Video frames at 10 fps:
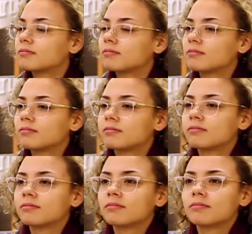
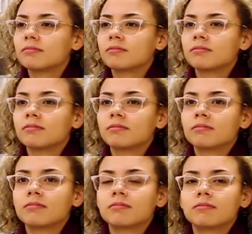
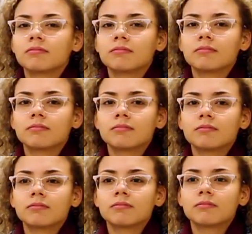
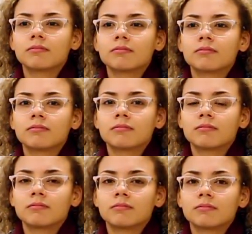
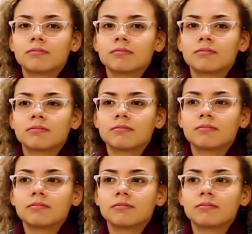
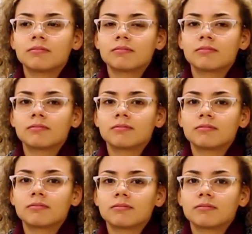
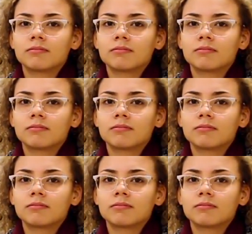(not speaking)